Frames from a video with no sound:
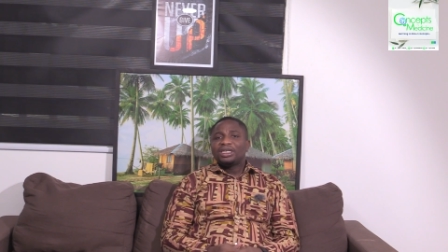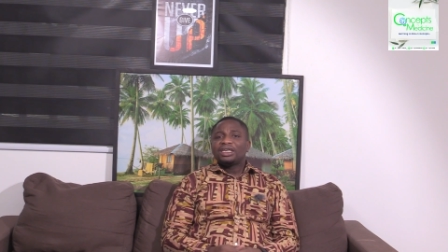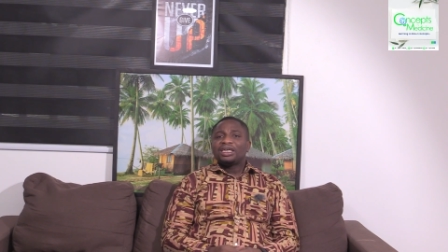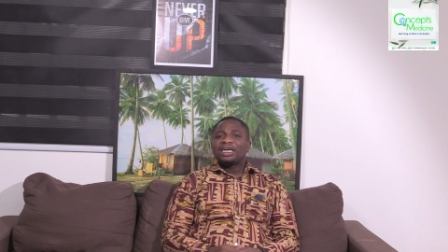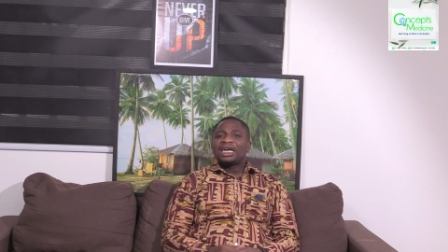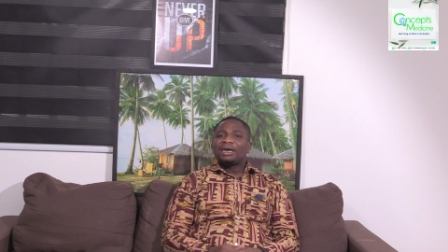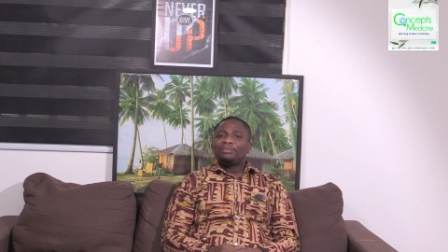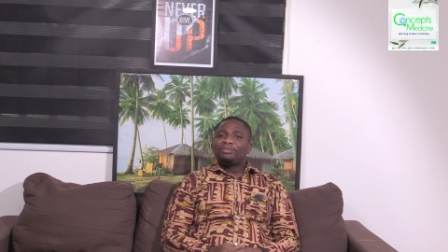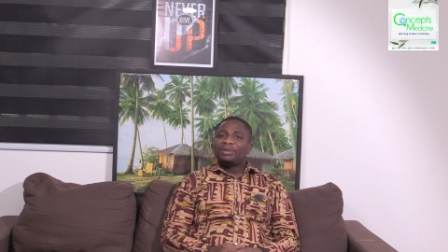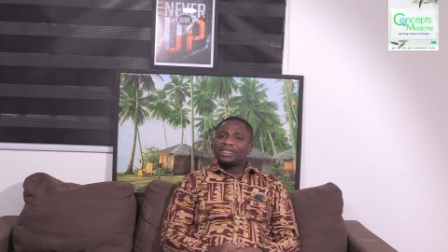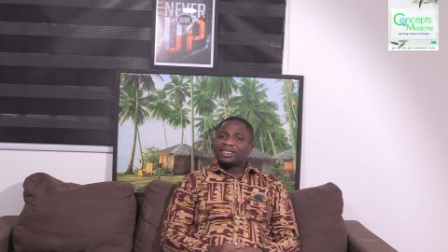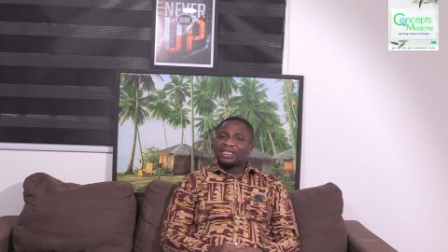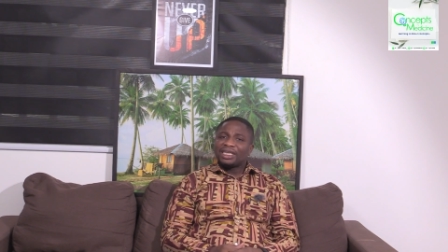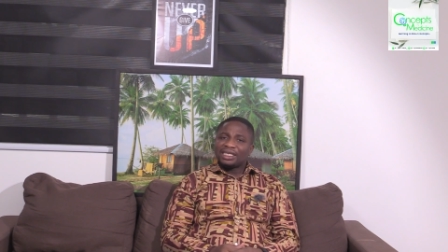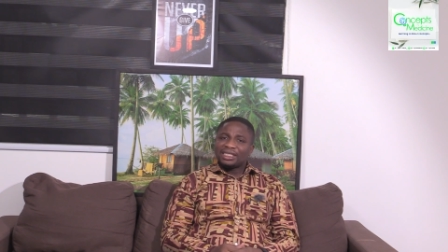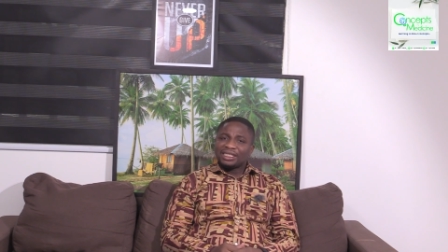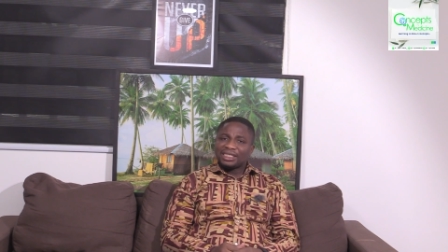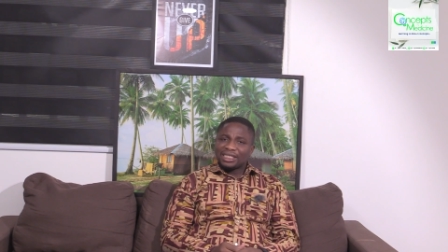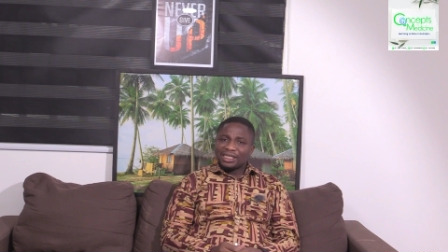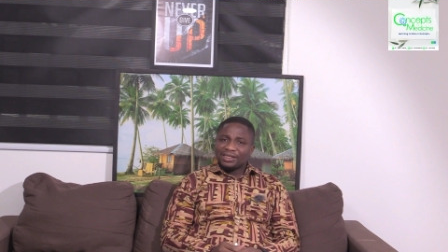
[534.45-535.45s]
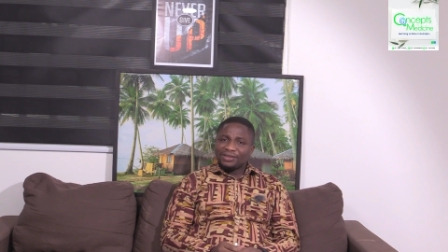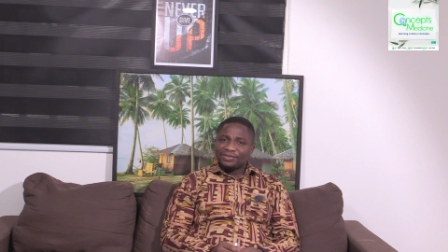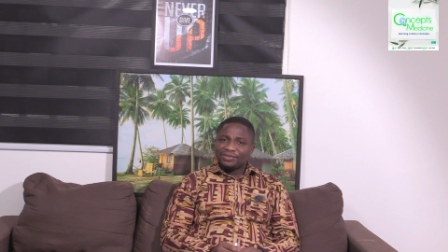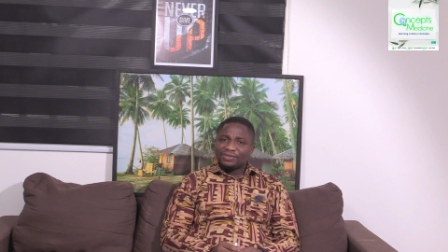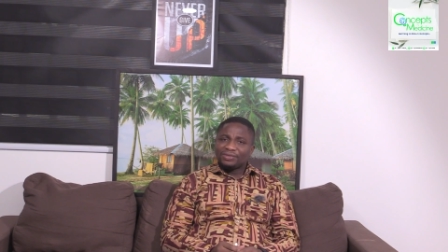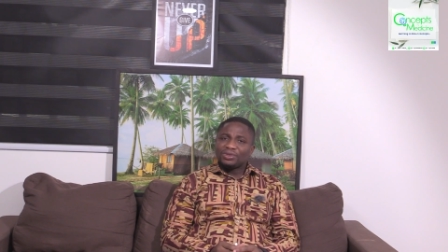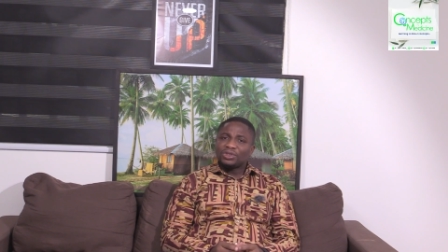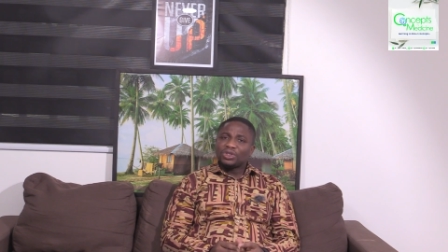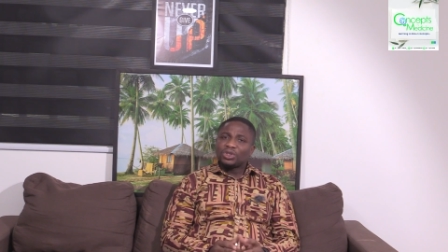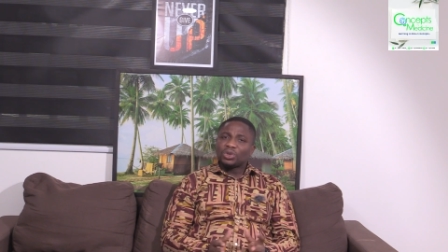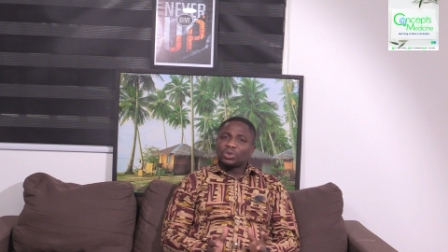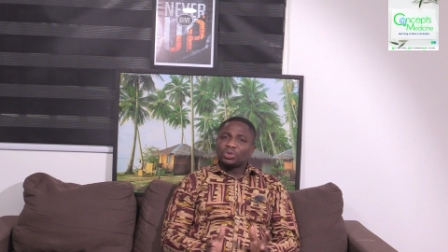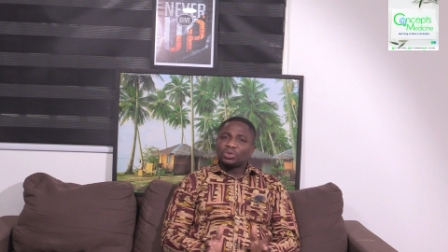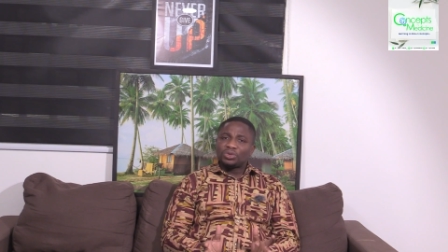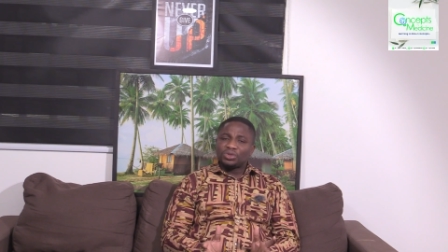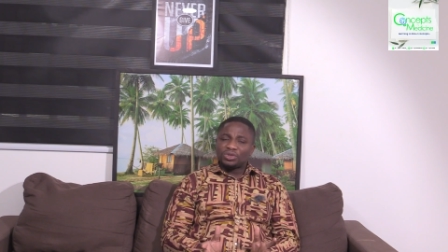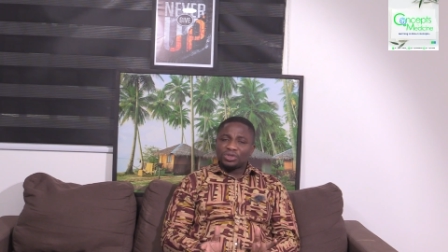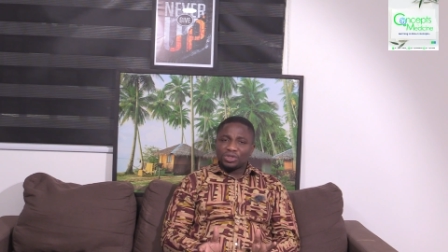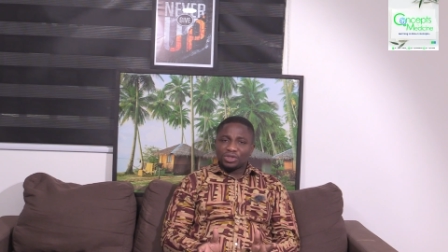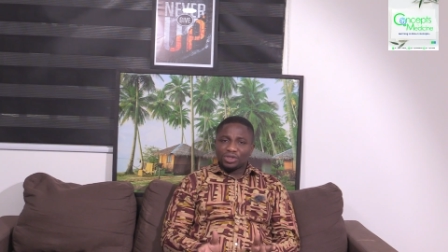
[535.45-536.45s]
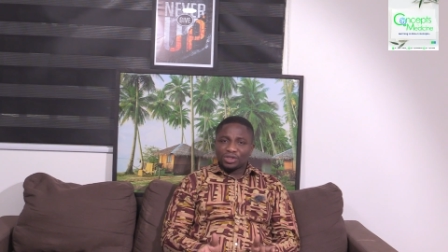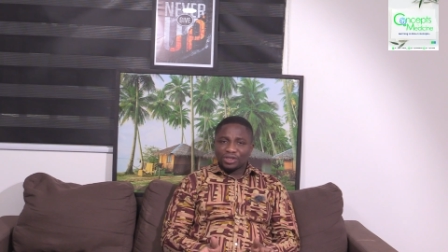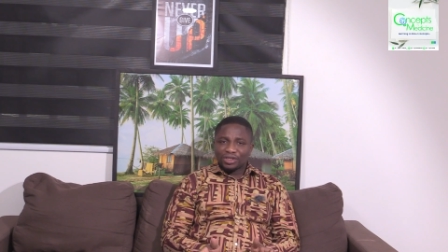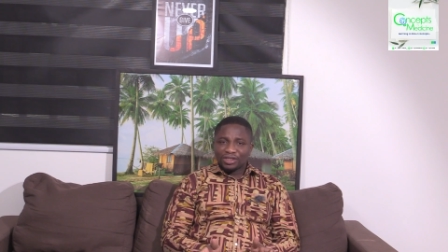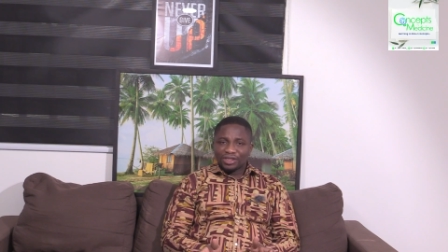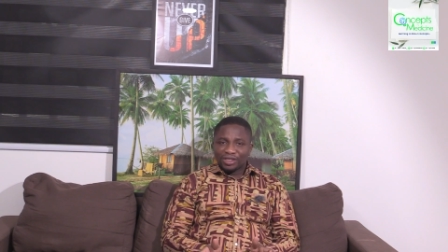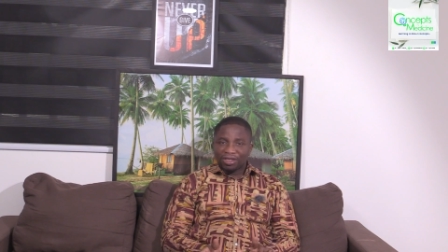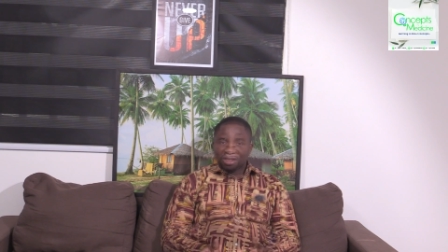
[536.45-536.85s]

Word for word: the hypertensive zones.